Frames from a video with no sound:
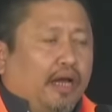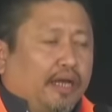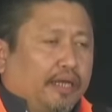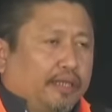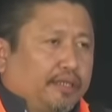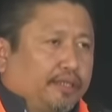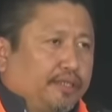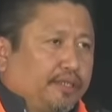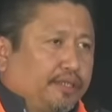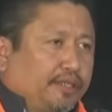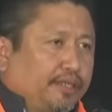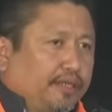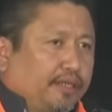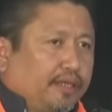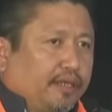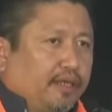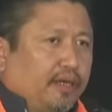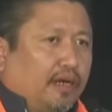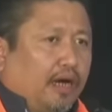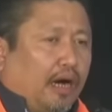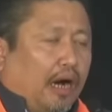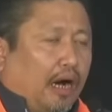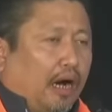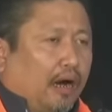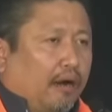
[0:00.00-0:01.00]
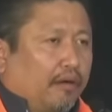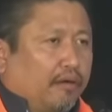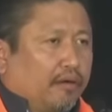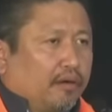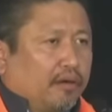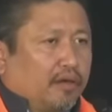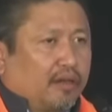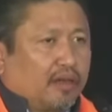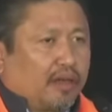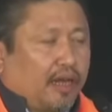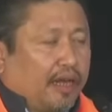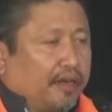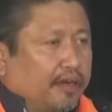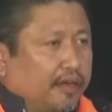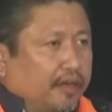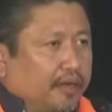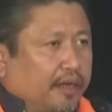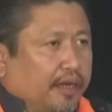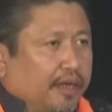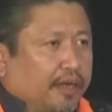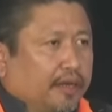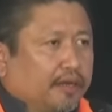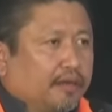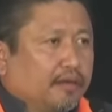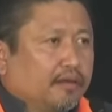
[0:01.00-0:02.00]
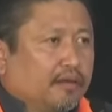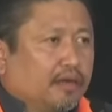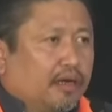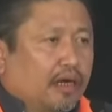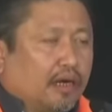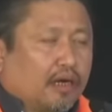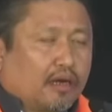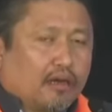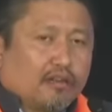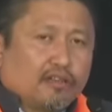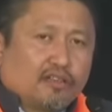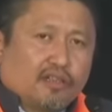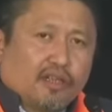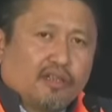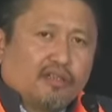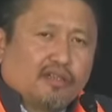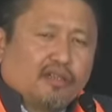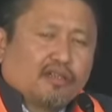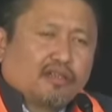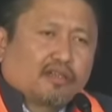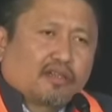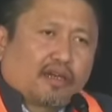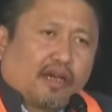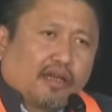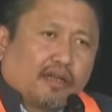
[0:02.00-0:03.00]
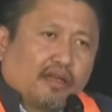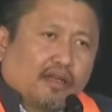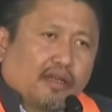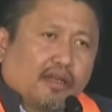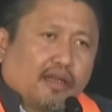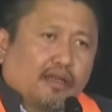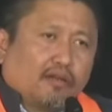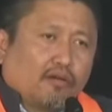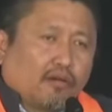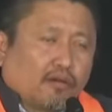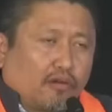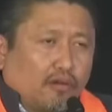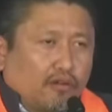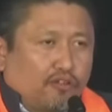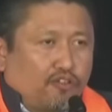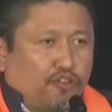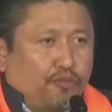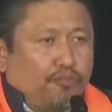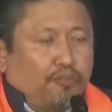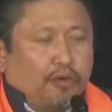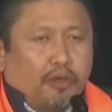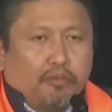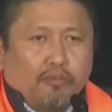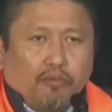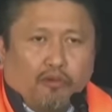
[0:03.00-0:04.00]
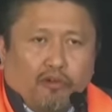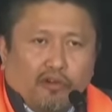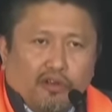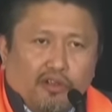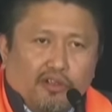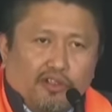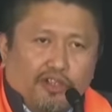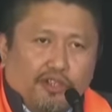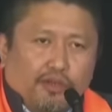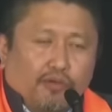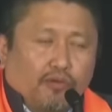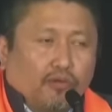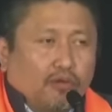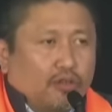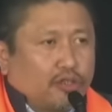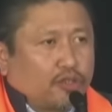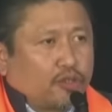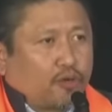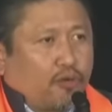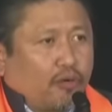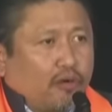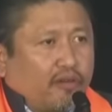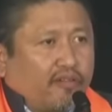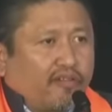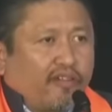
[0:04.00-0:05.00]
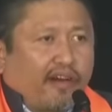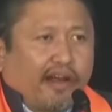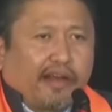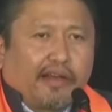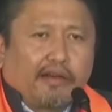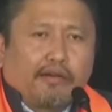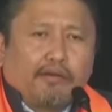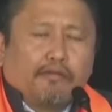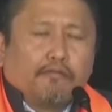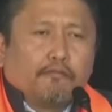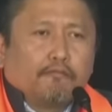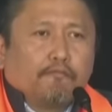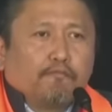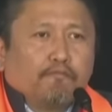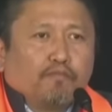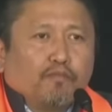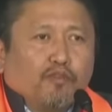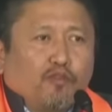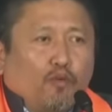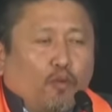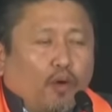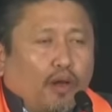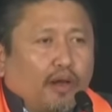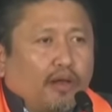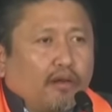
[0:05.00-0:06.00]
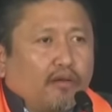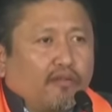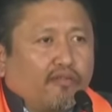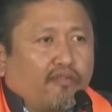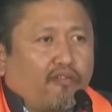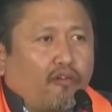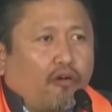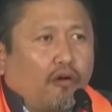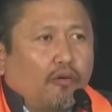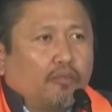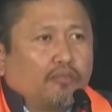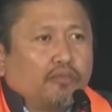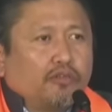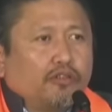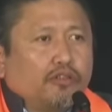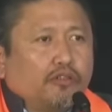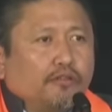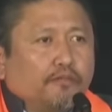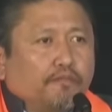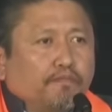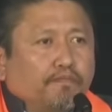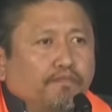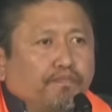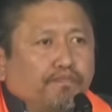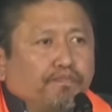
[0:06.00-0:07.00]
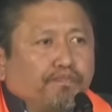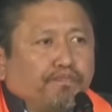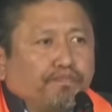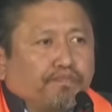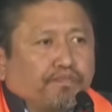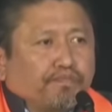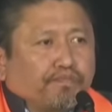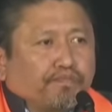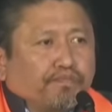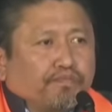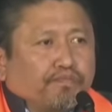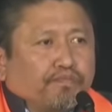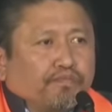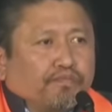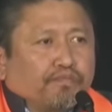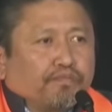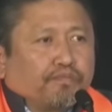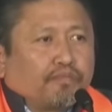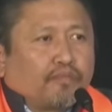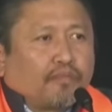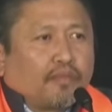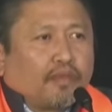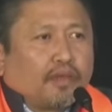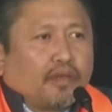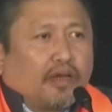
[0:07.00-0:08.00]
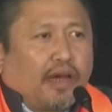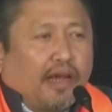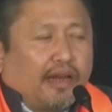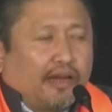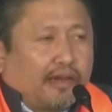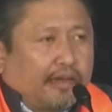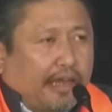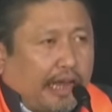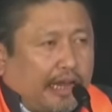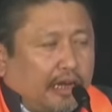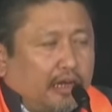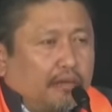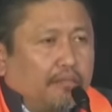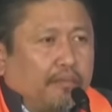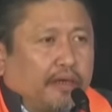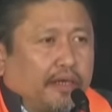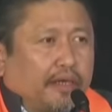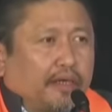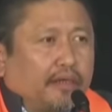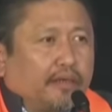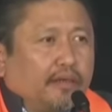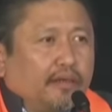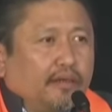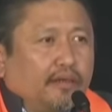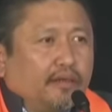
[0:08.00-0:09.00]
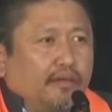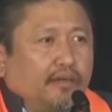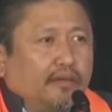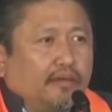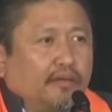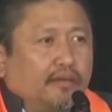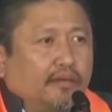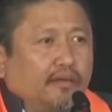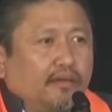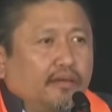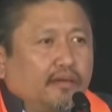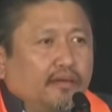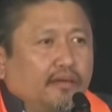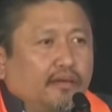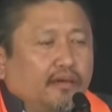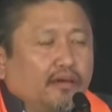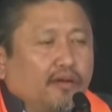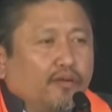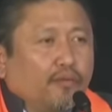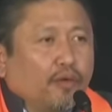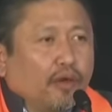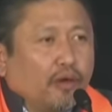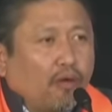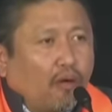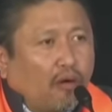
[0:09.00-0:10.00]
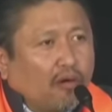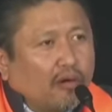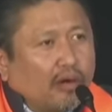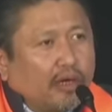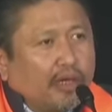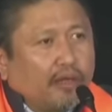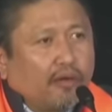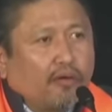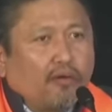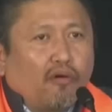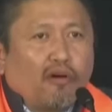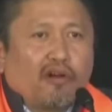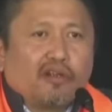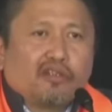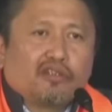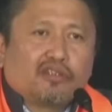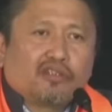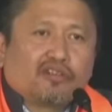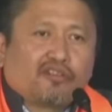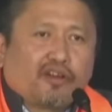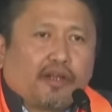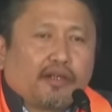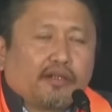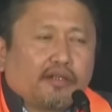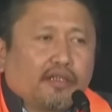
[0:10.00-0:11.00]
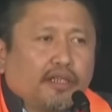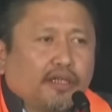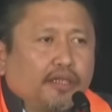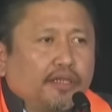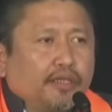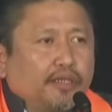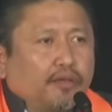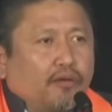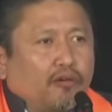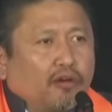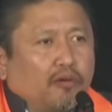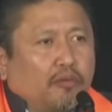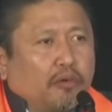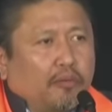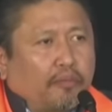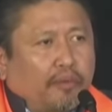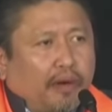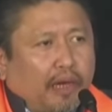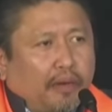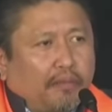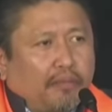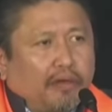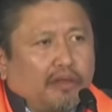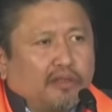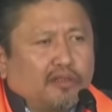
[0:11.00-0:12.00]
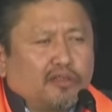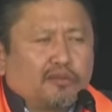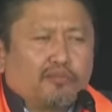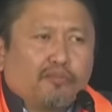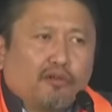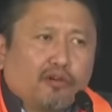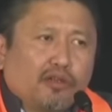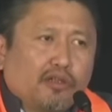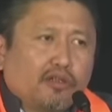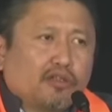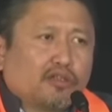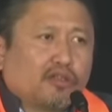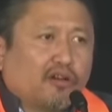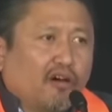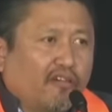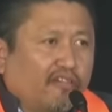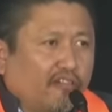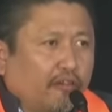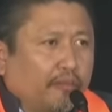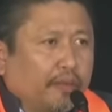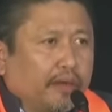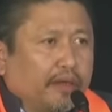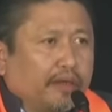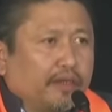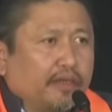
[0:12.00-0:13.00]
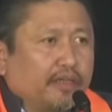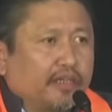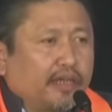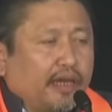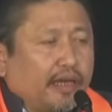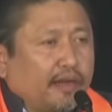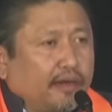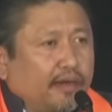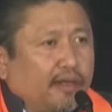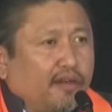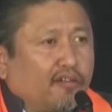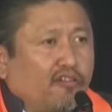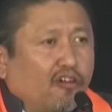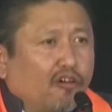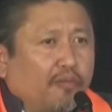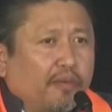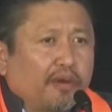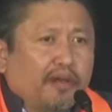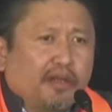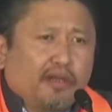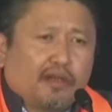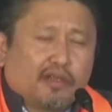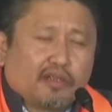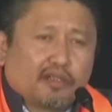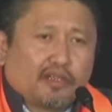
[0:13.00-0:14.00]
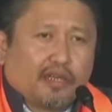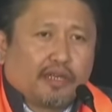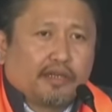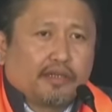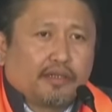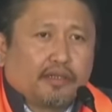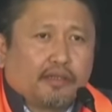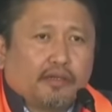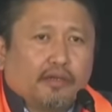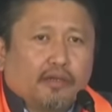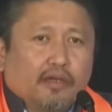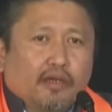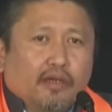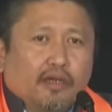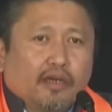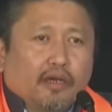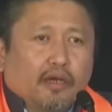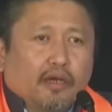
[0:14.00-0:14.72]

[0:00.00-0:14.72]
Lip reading: and our candidate, our consensus candidate, Dr. Chimben Moriji, who is qualified, well-informed, and dynamic, will only go and strengthen the Honorable Prime Minister Modi's government, the NDA government at the center.